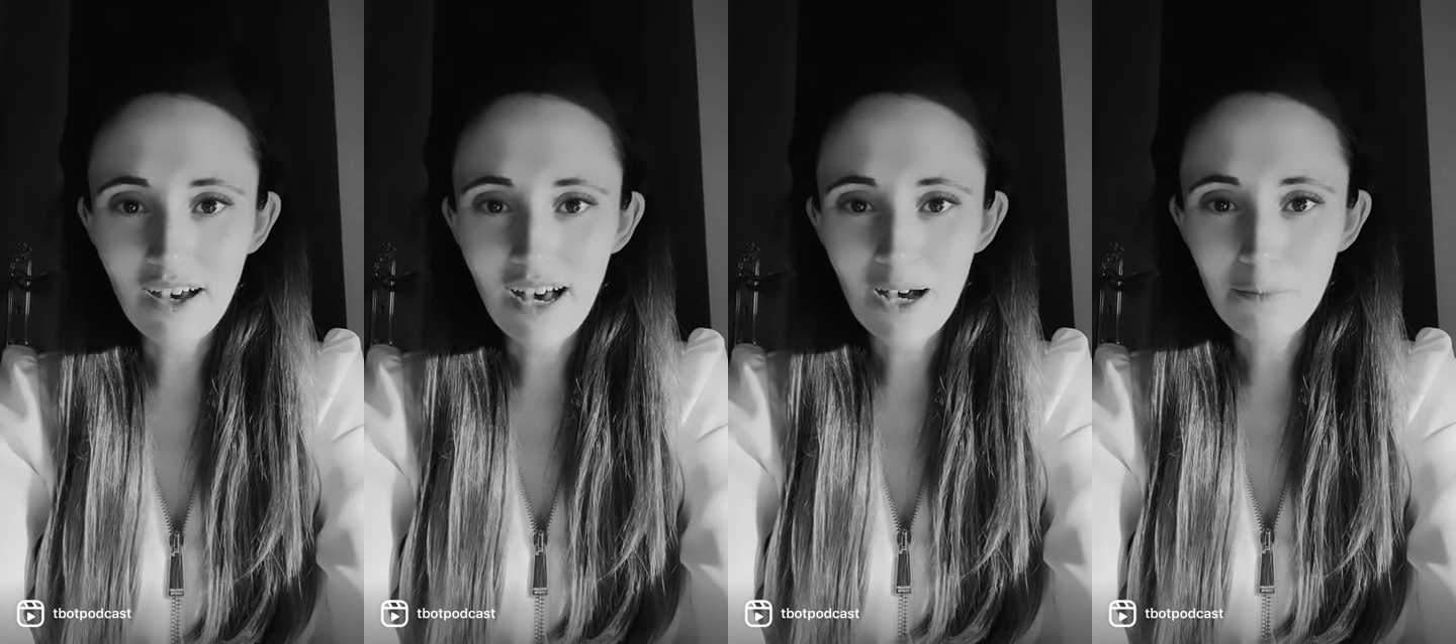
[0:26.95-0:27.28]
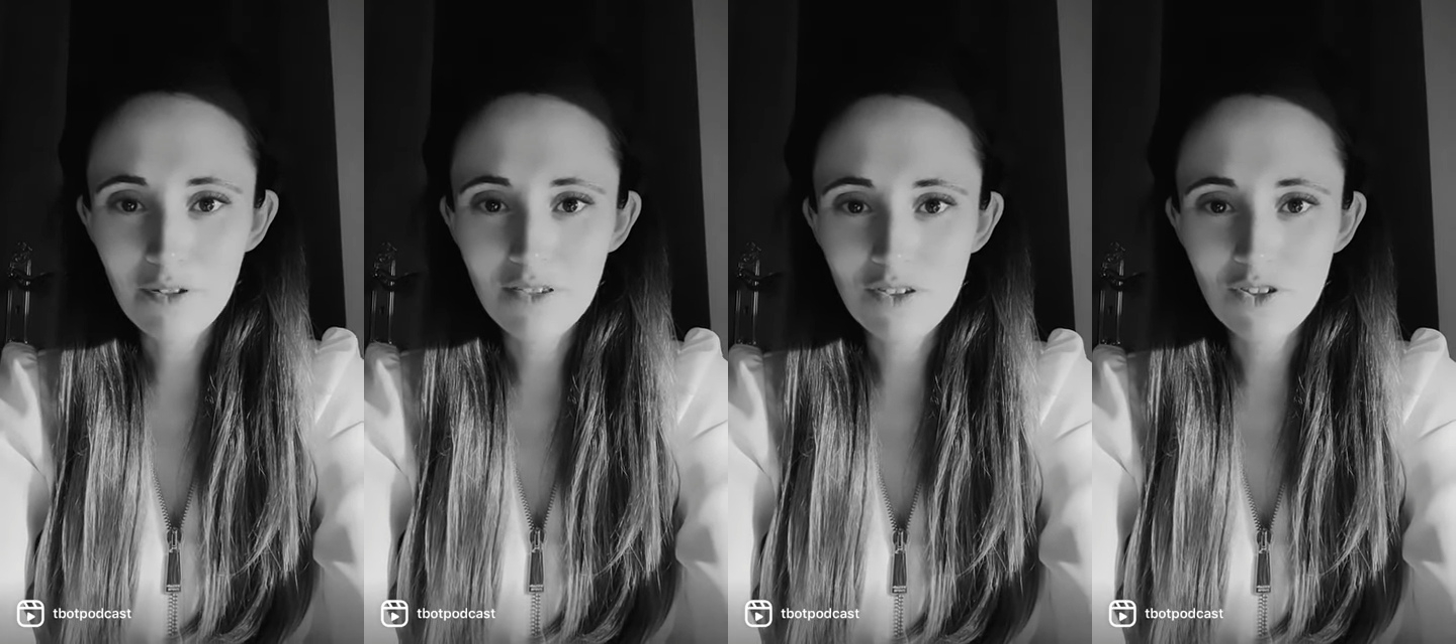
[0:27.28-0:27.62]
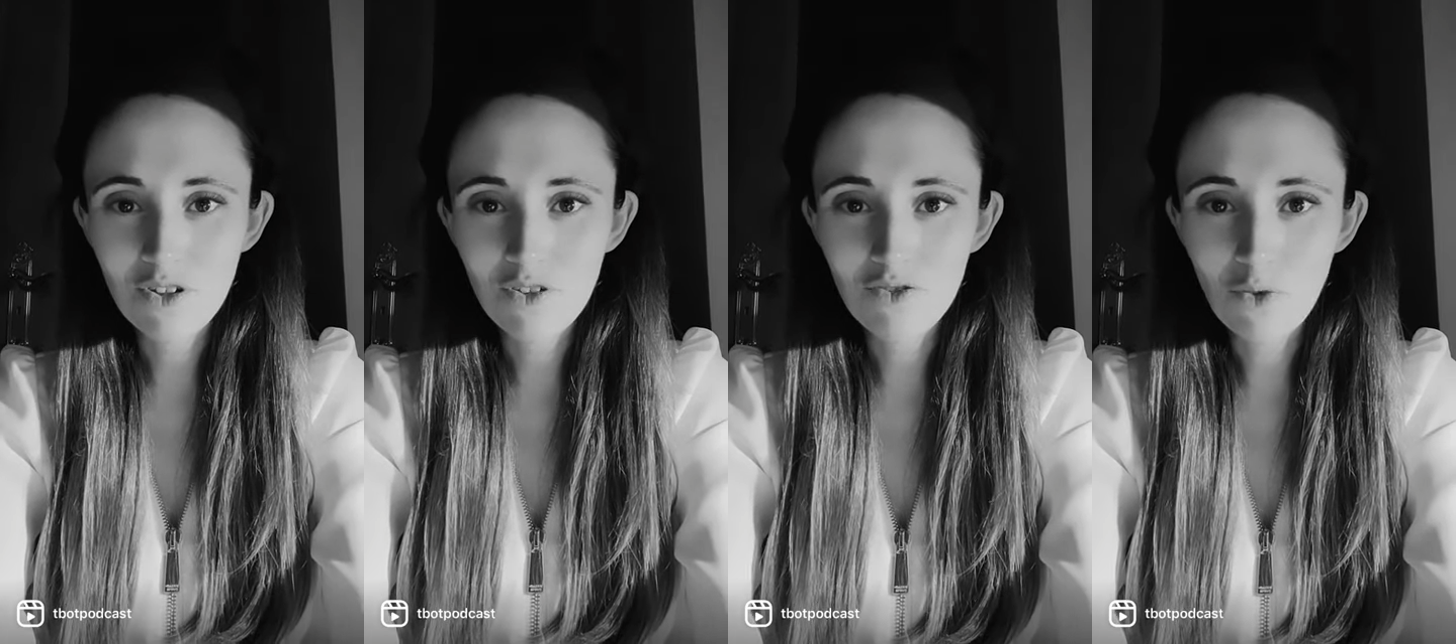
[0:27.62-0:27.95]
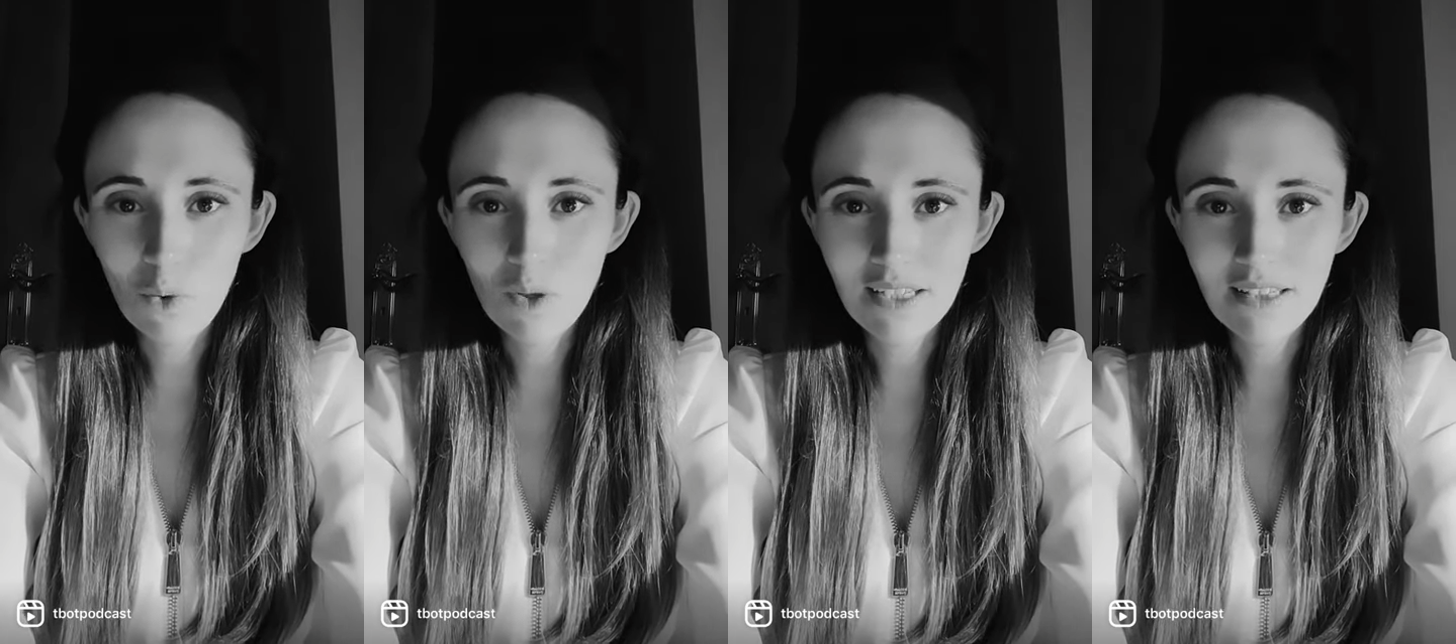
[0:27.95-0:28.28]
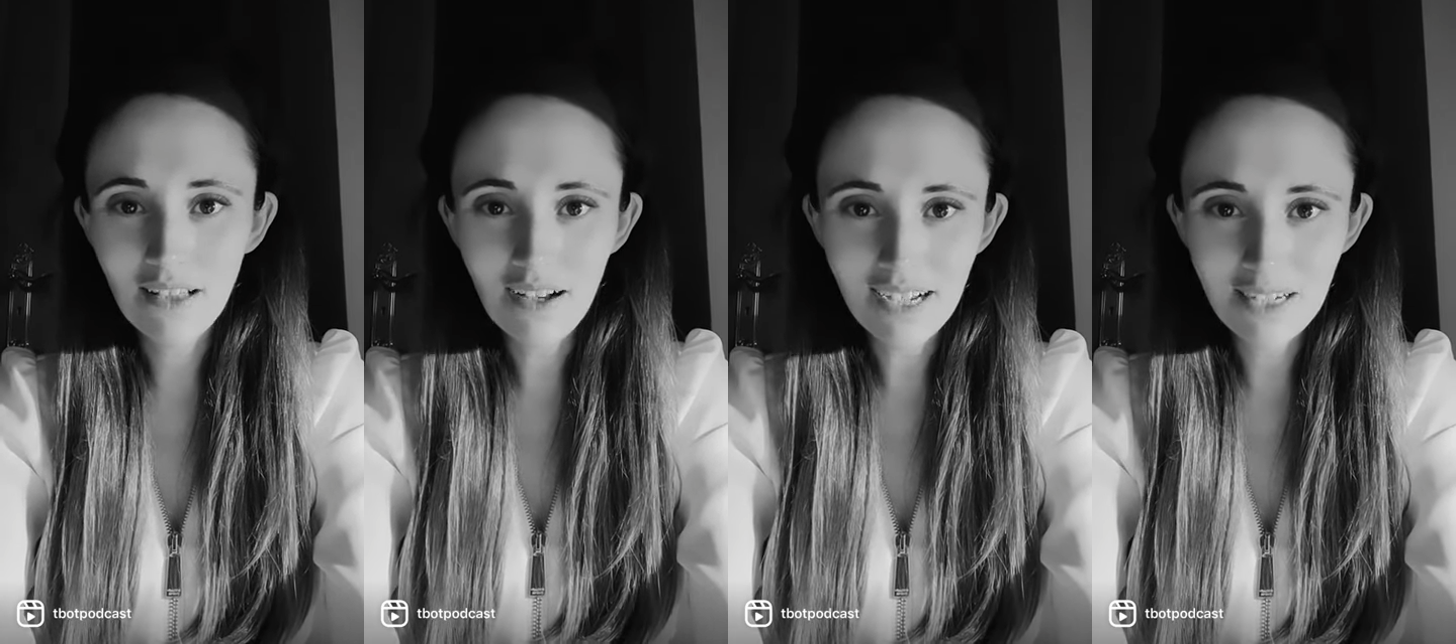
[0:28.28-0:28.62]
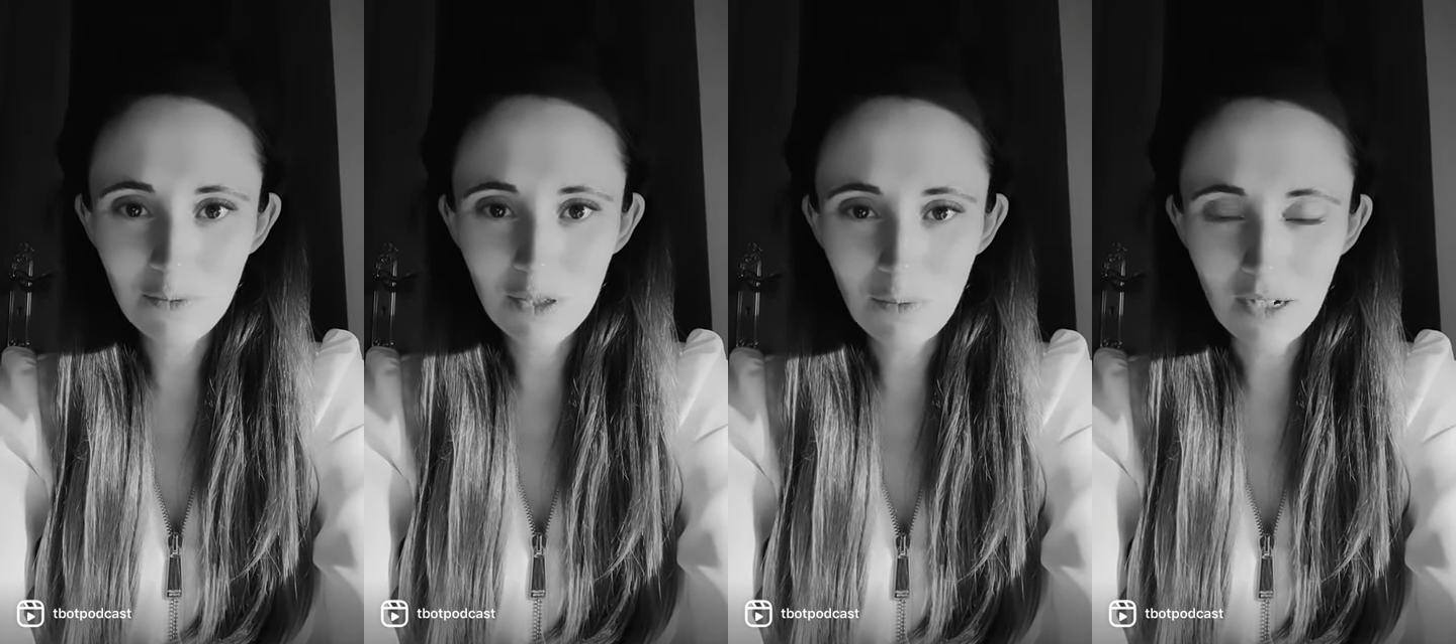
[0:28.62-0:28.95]
happens to fall in
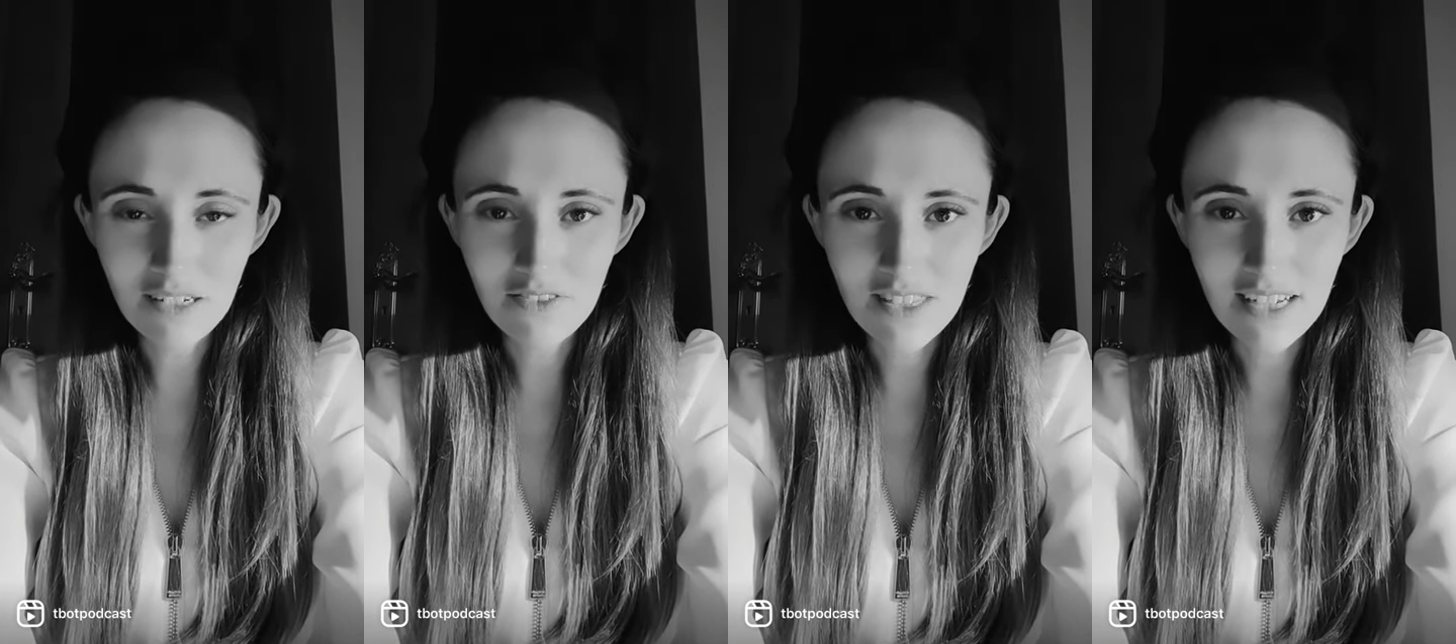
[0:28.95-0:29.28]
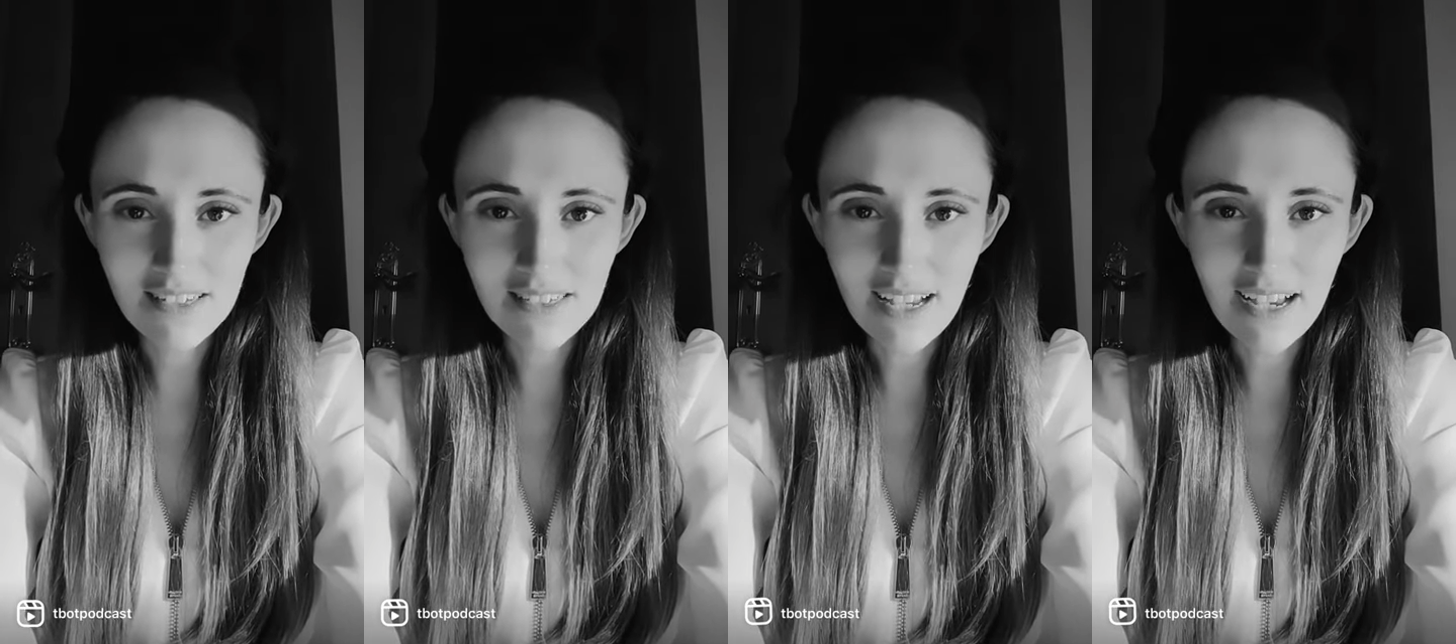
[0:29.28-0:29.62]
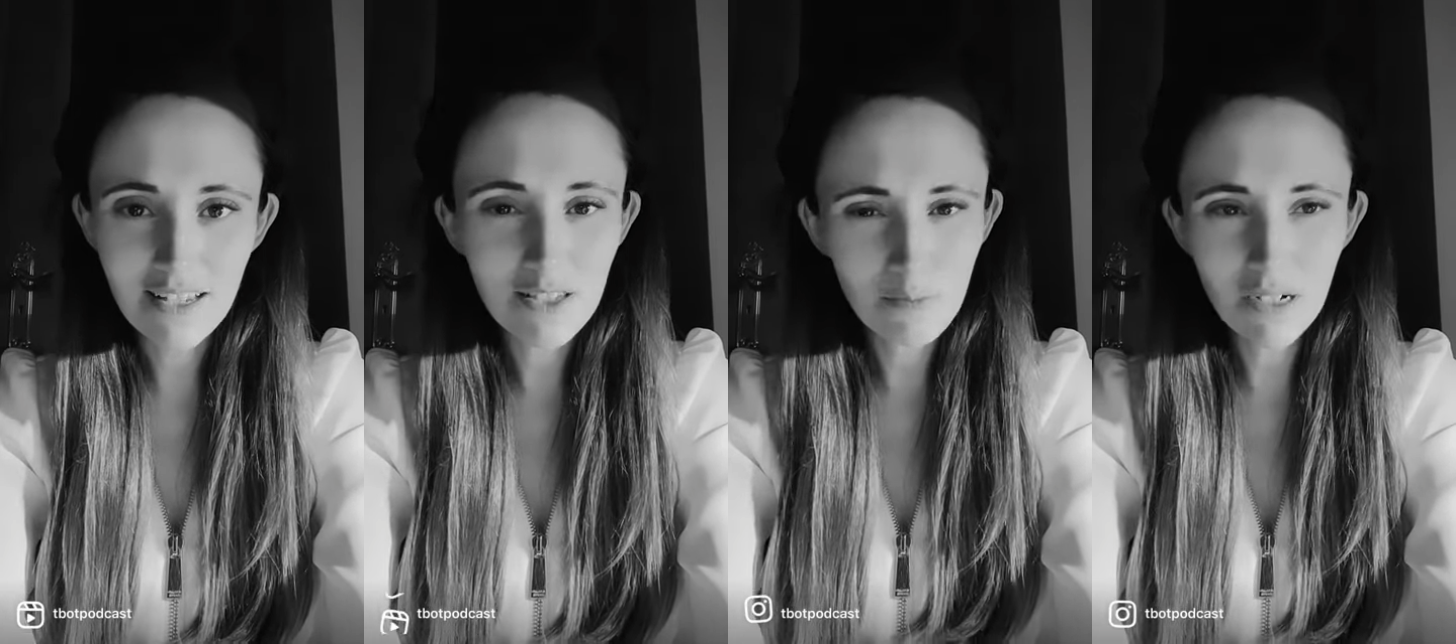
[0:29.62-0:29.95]
line with one of these days,